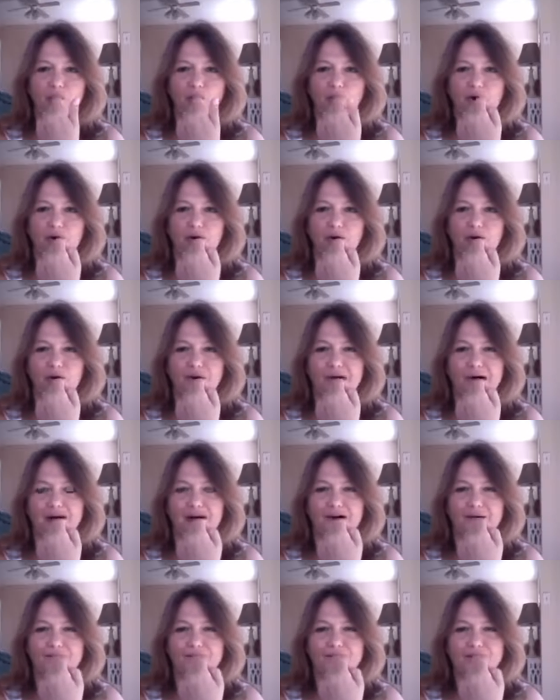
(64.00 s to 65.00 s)
where
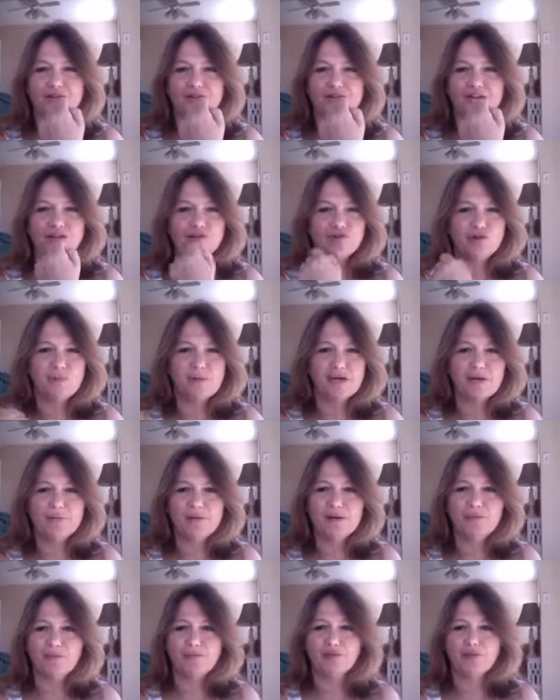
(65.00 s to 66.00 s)
not too many
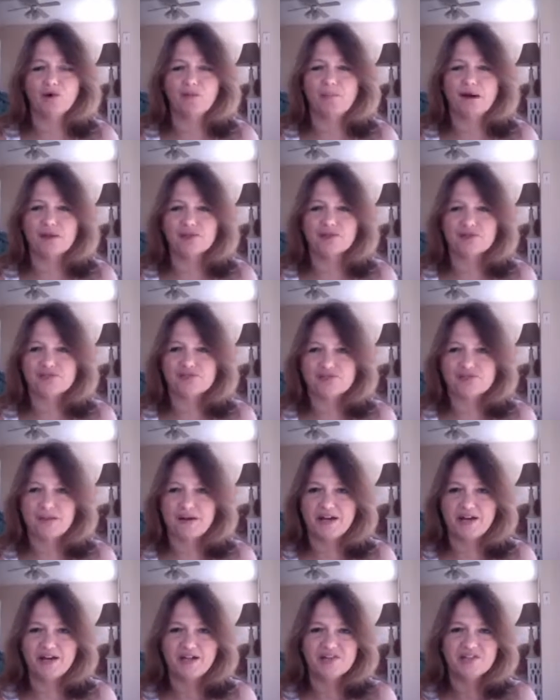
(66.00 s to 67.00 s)
people know about this
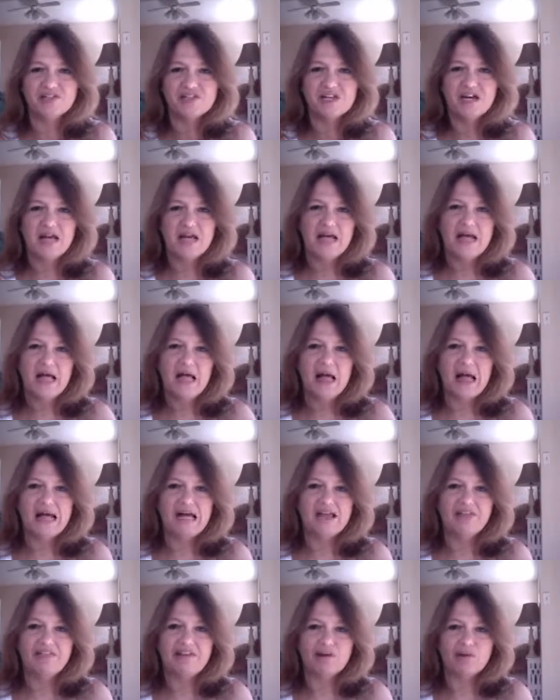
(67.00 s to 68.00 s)
band,
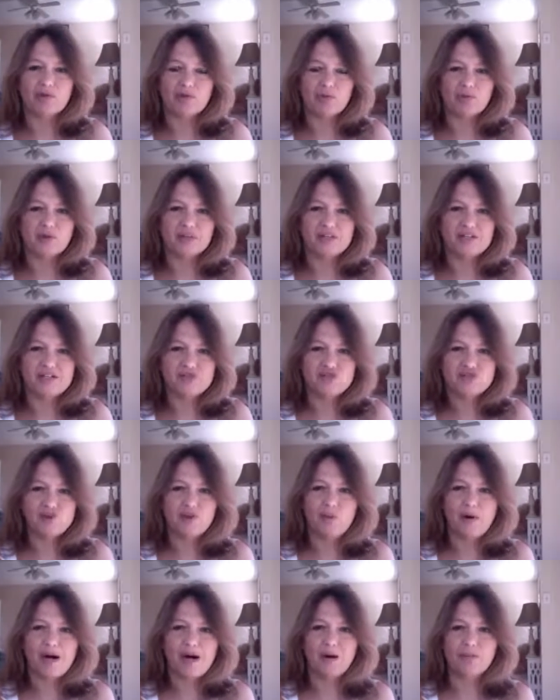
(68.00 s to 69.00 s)
and they only released
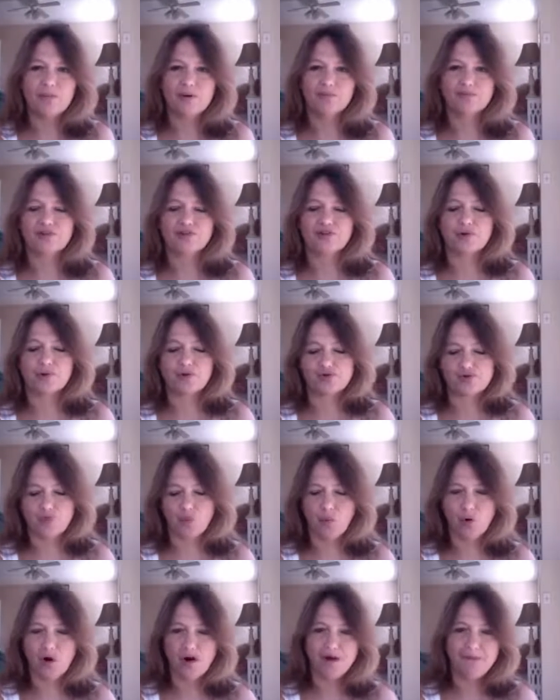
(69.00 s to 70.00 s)
2 albums. There was
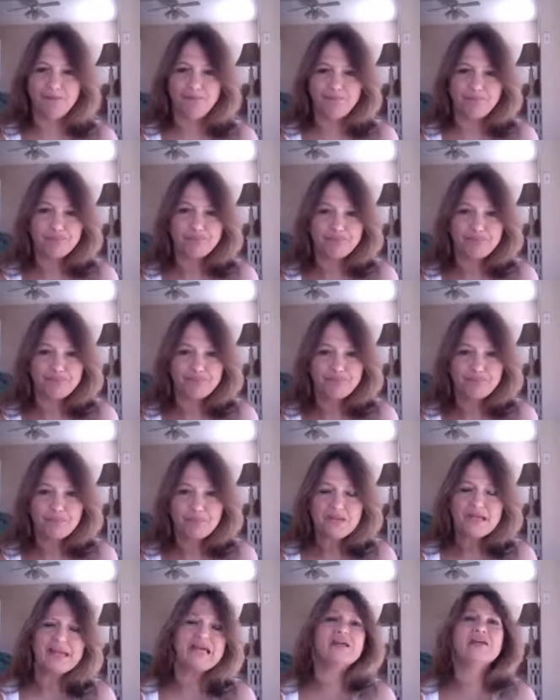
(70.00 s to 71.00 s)
one
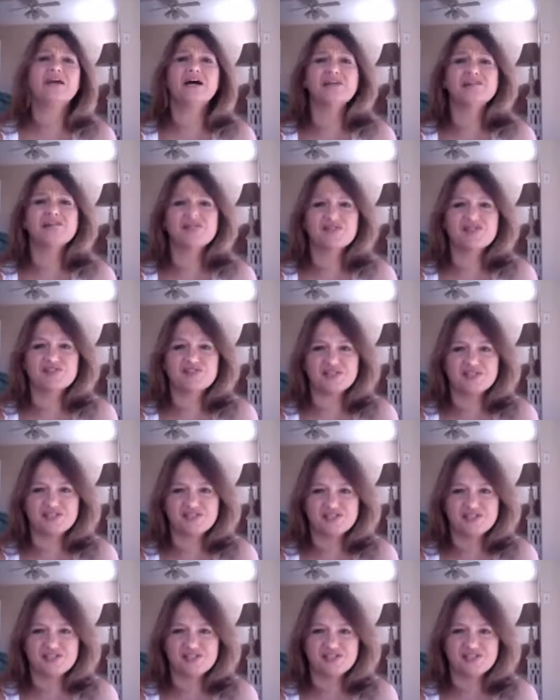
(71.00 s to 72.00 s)
in
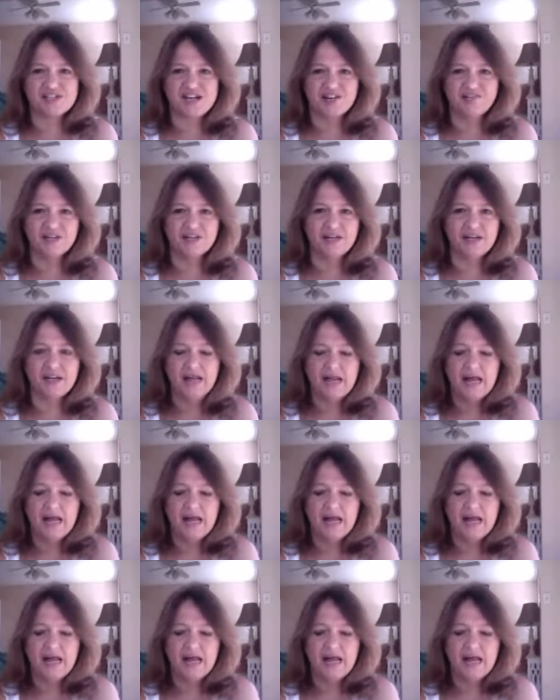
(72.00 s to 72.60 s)
1967,